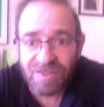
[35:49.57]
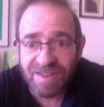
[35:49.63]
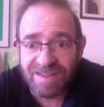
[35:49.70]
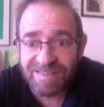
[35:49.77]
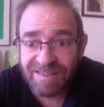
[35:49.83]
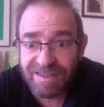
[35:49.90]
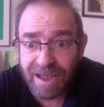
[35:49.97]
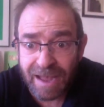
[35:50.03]

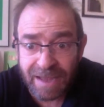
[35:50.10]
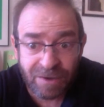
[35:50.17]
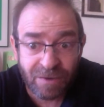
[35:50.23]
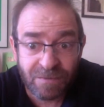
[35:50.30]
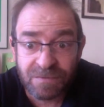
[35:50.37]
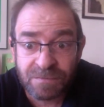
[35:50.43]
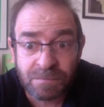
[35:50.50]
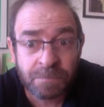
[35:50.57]
is kind
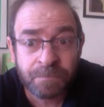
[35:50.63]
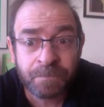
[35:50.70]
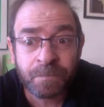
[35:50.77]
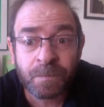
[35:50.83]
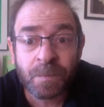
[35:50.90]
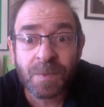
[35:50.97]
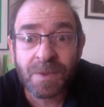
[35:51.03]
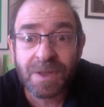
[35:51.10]
of
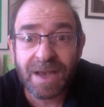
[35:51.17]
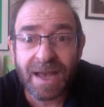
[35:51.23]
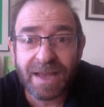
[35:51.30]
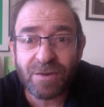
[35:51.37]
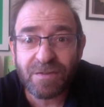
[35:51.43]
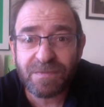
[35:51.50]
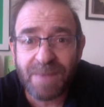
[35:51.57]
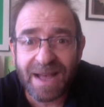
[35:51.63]

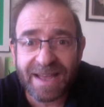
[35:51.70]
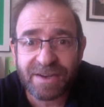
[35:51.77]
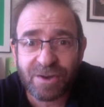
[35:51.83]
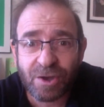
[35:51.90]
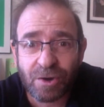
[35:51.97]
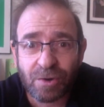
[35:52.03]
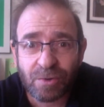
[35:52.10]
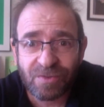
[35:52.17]
my
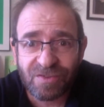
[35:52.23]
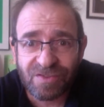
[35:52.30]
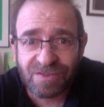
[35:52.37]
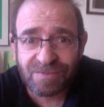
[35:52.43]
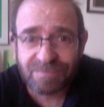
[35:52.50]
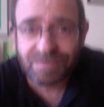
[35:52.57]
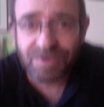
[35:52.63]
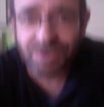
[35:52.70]
nose.
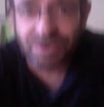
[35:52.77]
I'm